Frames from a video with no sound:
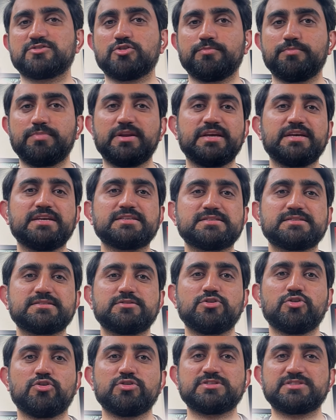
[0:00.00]
So please
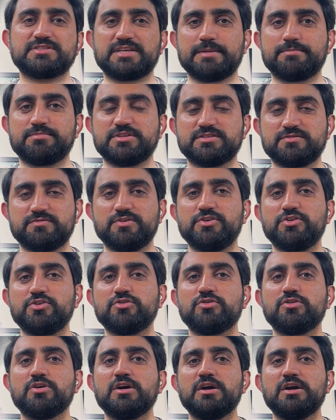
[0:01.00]
don't skip this
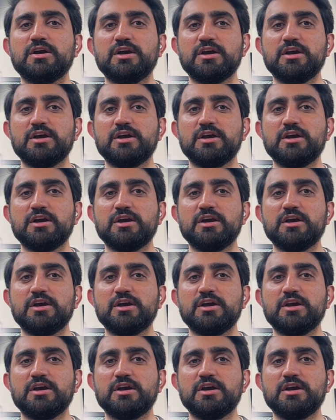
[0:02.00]
video.